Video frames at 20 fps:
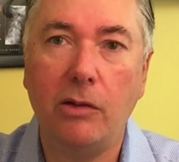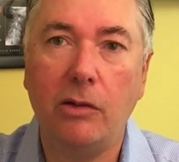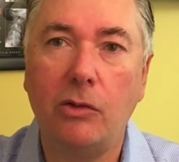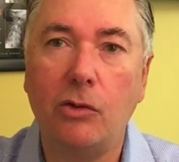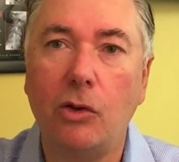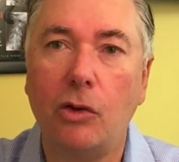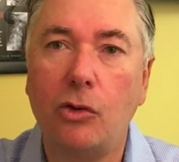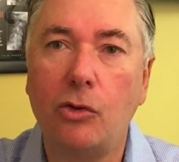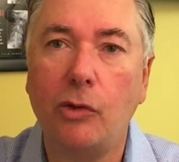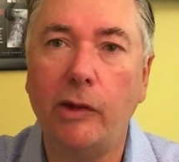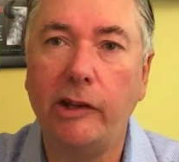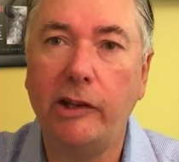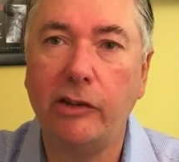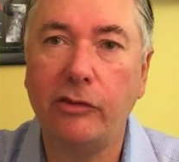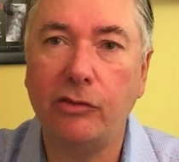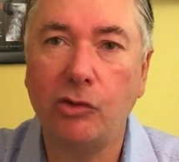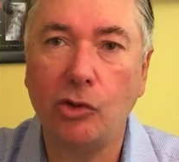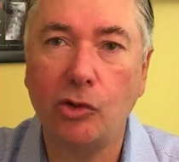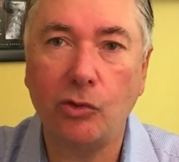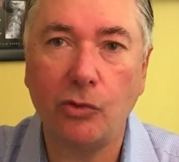create
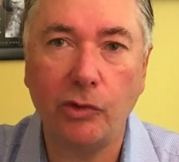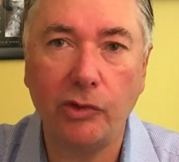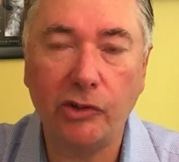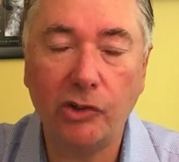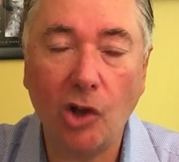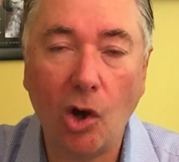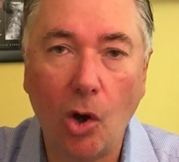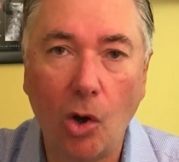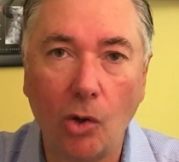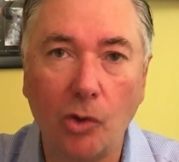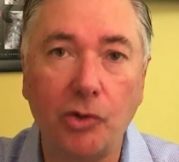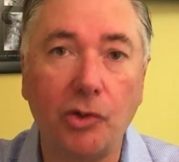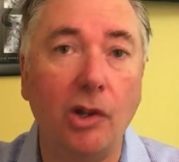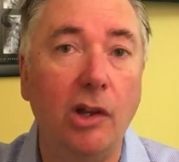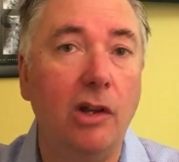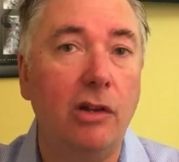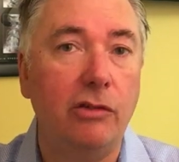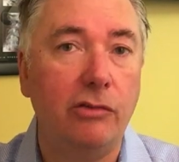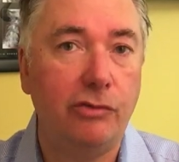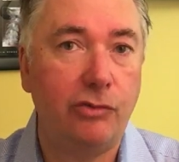adverse results
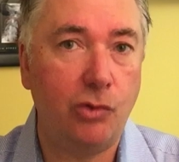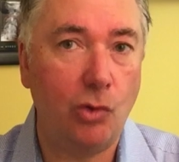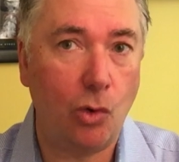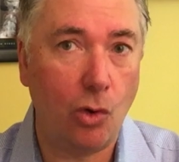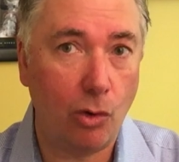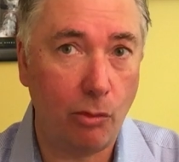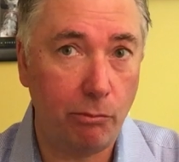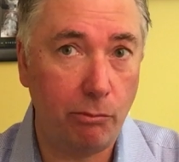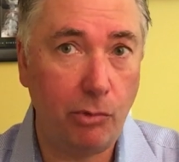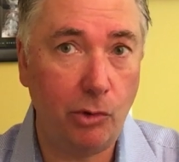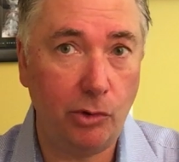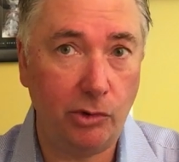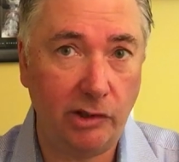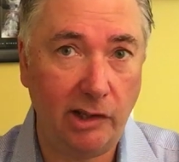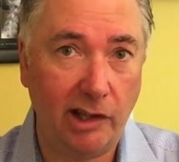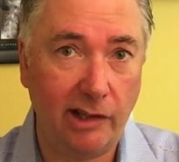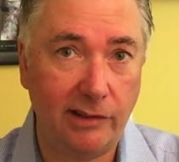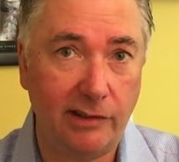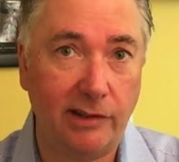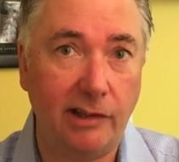for bone
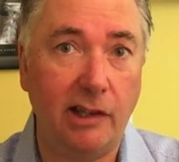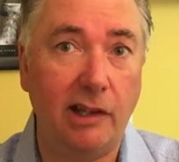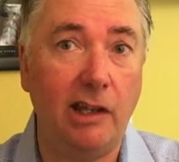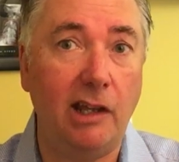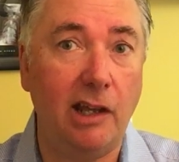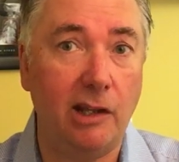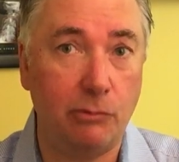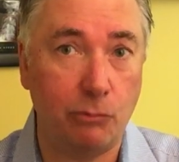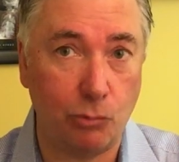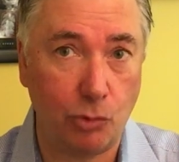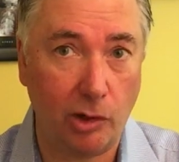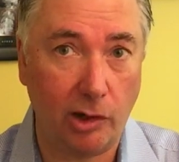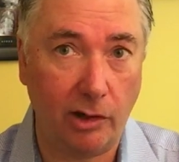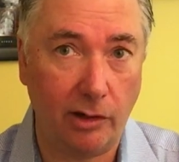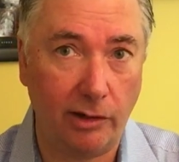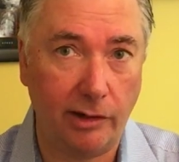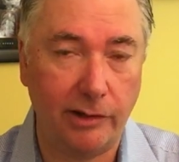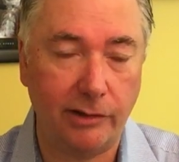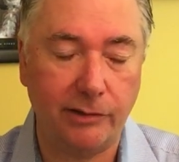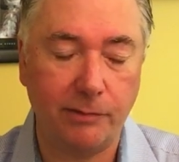density and
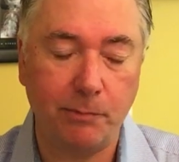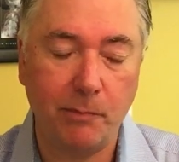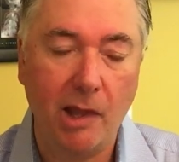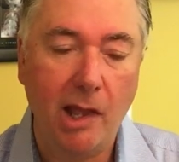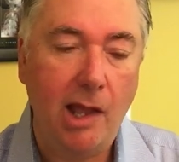brittleness.